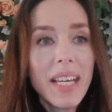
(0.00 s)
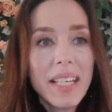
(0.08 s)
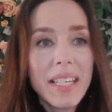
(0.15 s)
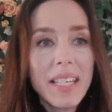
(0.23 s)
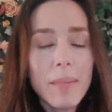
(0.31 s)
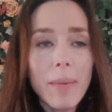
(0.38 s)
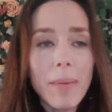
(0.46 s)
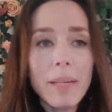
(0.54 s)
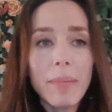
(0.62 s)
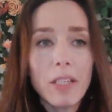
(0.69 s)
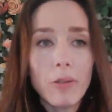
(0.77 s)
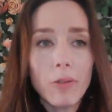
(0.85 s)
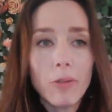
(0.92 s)
Despite my
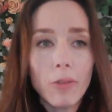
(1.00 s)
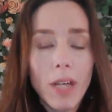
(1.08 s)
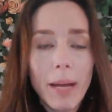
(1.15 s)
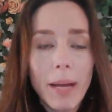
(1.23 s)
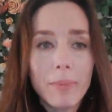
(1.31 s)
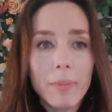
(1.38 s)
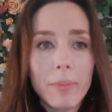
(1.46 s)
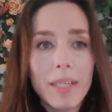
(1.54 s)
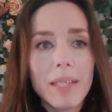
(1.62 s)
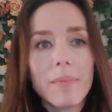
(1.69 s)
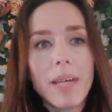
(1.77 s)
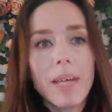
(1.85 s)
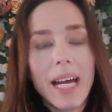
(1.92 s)
youthful
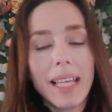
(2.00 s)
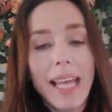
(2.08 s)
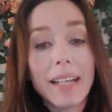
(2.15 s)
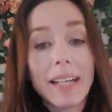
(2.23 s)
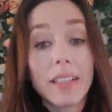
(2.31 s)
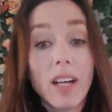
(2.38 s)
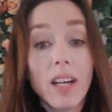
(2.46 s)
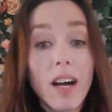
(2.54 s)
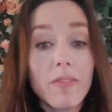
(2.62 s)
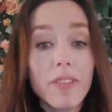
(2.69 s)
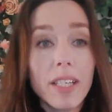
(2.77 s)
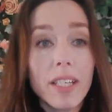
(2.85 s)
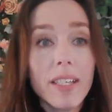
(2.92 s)
optimism, I lacked the
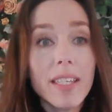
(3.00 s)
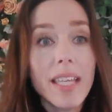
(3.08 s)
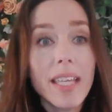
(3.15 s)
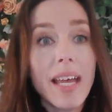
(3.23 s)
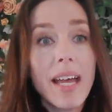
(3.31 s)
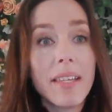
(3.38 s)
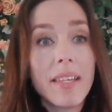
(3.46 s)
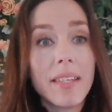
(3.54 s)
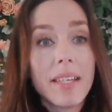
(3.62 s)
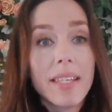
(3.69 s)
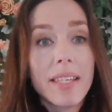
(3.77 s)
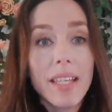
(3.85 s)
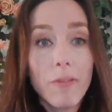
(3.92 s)
confidence and
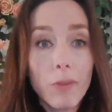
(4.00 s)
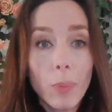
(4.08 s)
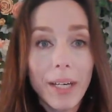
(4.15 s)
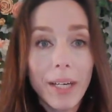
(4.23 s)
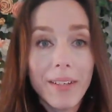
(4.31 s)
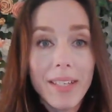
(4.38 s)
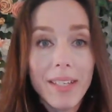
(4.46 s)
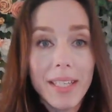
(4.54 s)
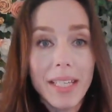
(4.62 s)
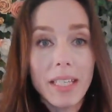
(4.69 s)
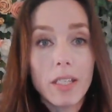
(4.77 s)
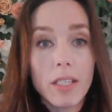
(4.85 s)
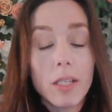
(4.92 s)
self-awareness
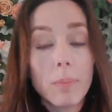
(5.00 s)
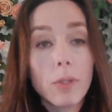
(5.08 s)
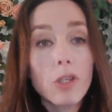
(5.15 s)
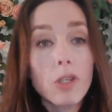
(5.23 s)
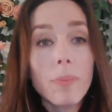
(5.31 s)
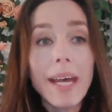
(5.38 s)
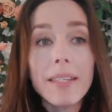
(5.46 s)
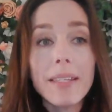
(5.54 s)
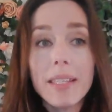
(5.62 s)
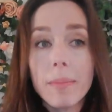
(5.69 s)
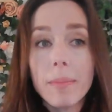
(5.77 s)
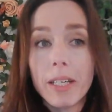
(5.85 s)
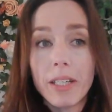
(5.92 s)
needed to push past
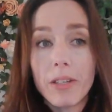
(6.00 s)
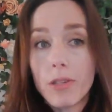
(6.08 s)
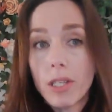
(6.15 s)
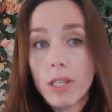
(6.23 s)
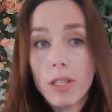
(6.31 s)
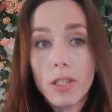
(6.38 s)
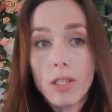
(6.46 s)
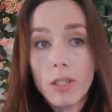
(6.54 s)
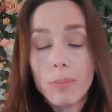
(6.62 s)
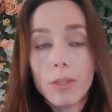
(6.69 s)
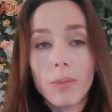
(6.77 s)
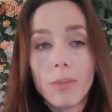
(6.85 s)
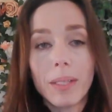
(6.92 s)
the barriers that stood
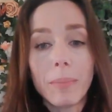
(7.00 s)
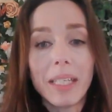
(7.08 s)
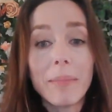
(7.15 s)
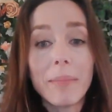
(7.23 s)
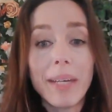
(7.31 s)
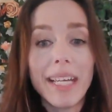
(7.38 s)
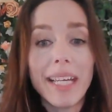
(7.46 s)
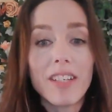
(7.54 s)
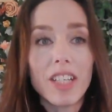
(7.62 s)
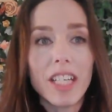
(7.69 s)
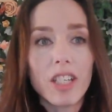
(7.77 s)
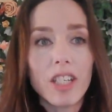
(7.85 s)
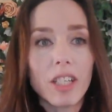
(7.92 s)
between me and my
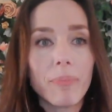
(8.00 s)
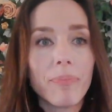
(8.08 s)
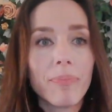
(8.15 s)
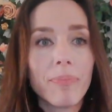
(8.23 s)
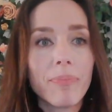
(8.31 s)
education.